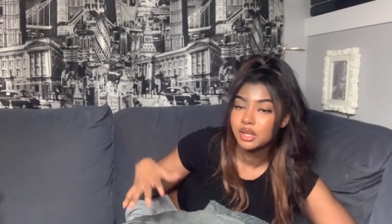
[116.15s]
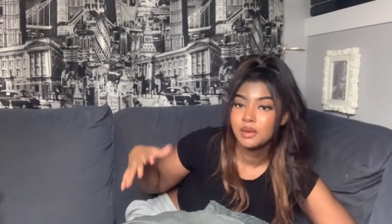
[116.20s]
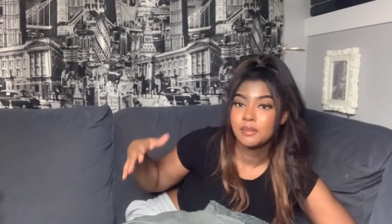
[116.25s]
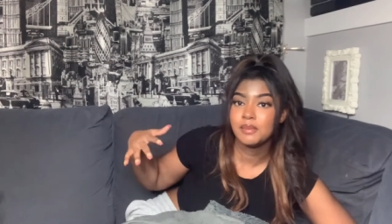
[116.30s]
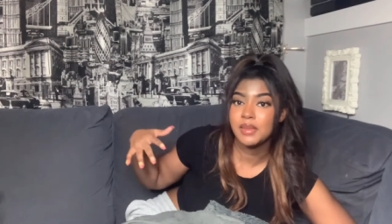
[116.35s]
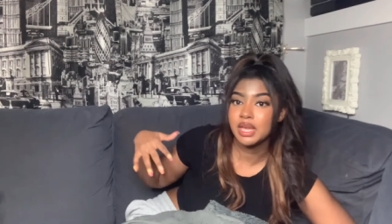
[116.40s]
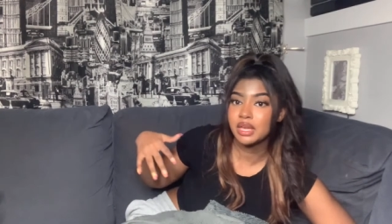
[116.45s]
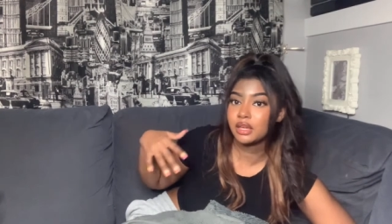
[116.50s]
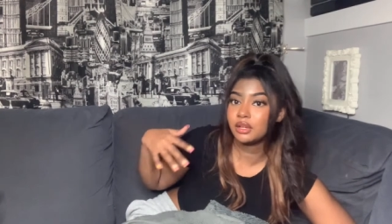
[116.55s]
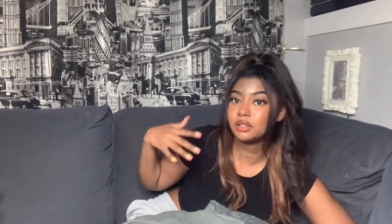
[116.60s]

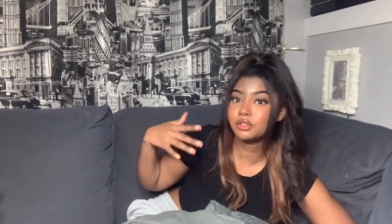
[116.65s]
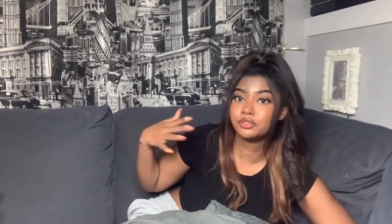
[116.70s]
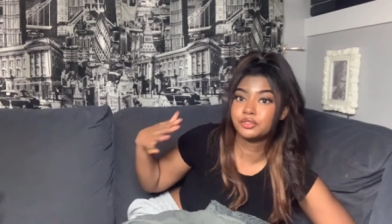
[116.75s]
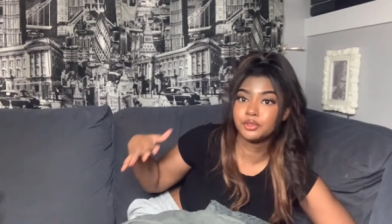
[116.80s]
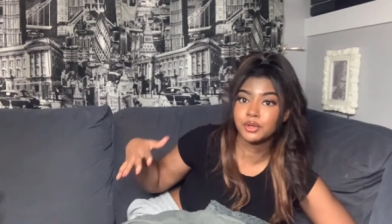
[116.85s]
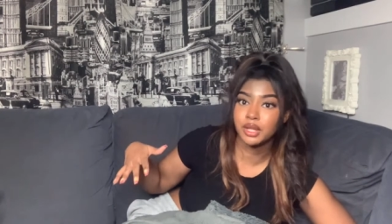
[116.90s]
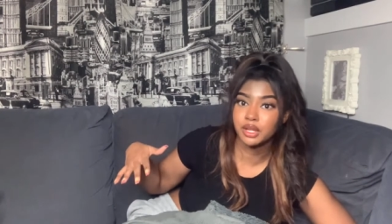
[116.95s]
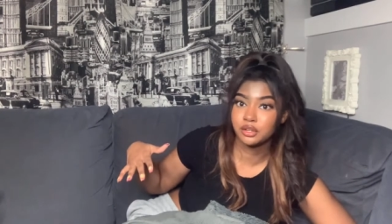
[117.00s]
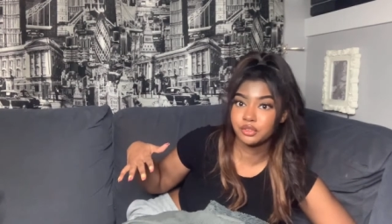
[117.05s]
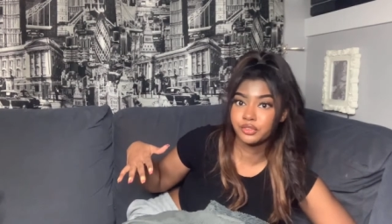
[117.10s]
making a
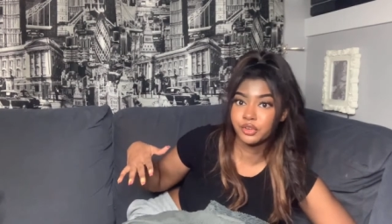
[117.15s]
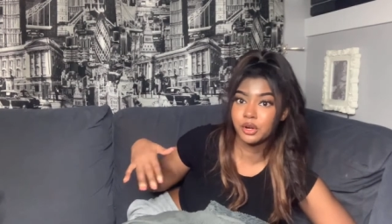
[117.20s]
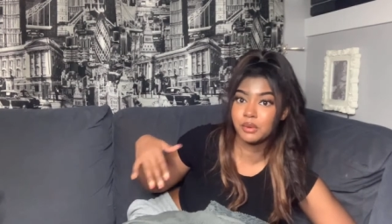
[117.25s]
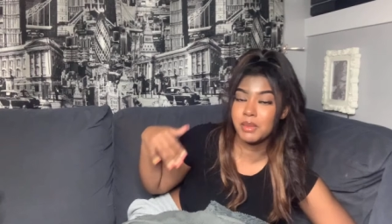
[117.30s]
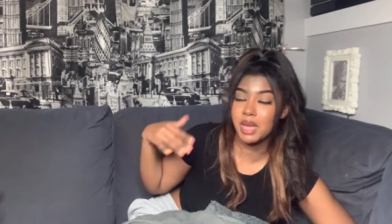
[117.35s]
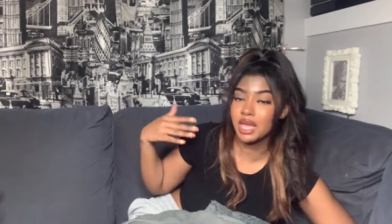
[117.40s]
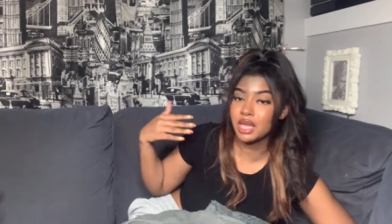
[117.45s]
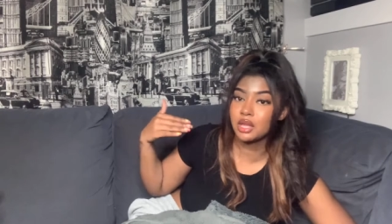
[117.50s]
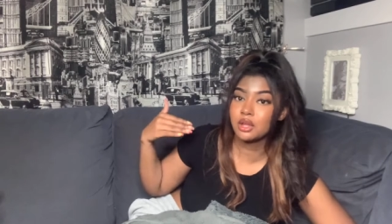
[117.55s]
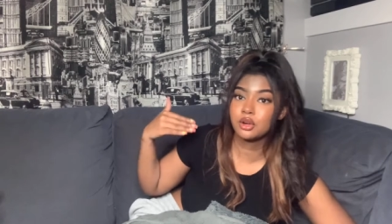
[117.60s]
fool out of her,
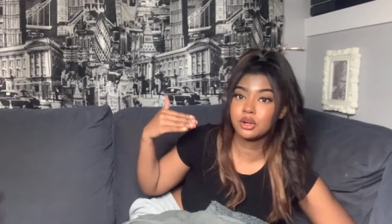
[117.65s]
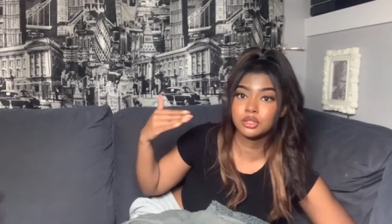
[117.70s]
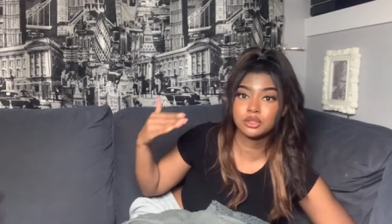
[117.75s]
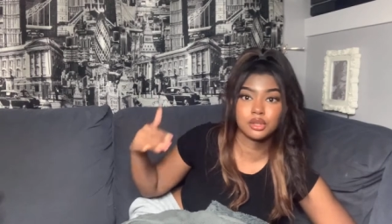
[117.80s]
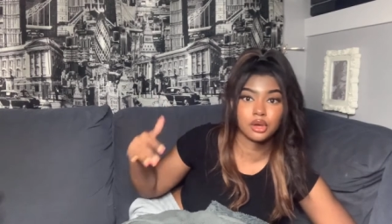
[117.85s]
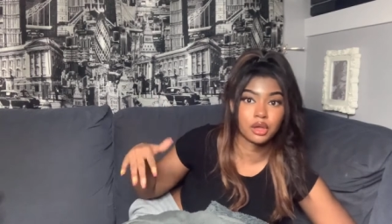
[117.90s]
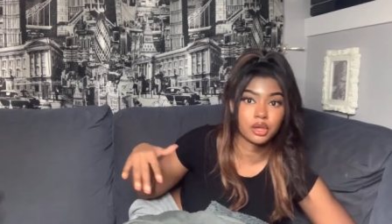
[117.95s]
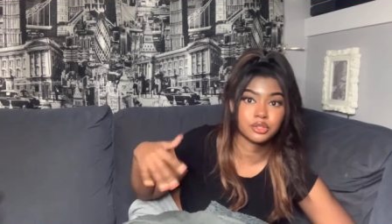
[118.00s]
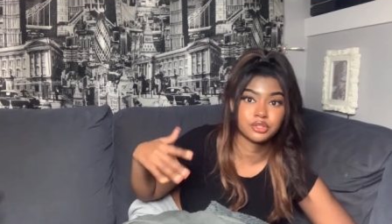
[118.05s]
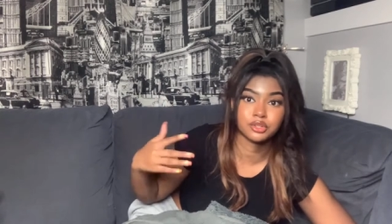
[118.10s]
making her
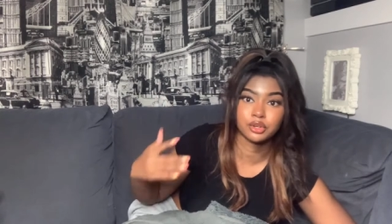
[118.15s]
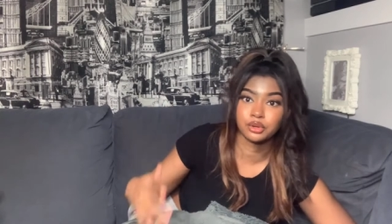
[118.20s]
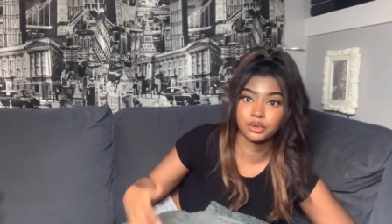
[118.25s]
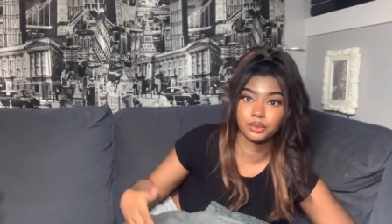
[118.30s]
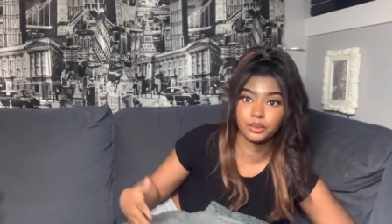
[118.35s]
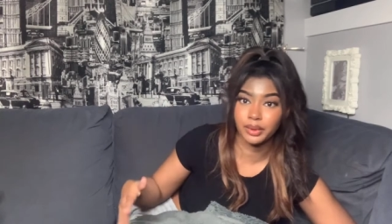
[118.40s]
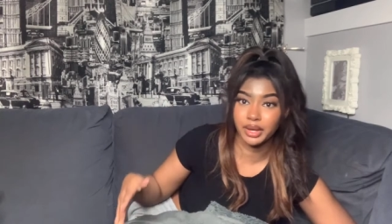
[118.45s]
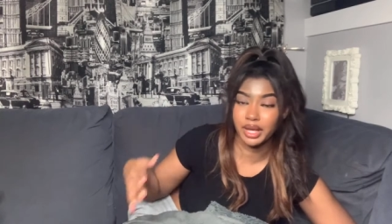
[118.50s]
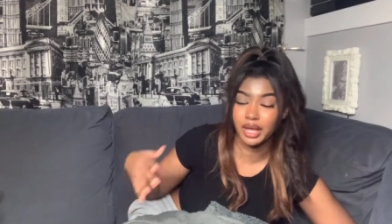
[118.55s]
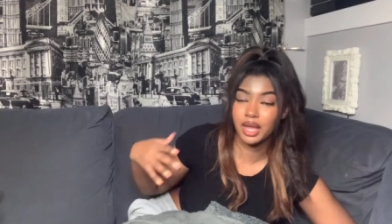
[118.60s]
look a certain
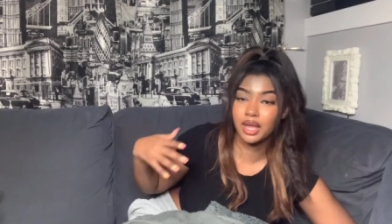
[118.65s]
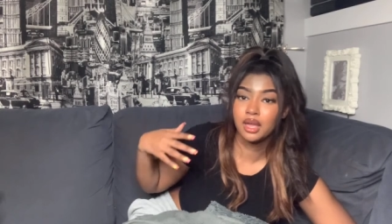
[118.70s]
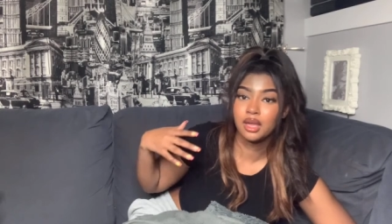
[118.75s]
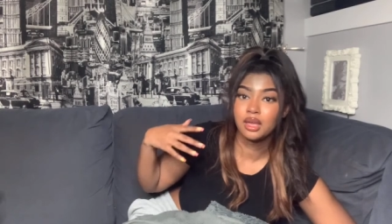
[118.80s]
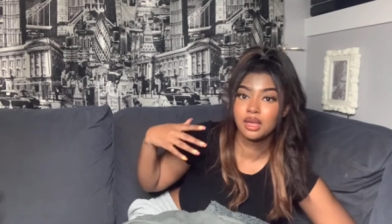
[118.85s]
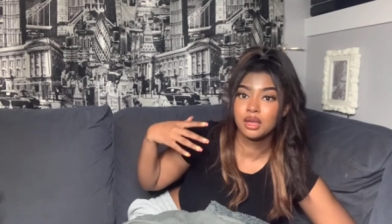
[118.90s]
way,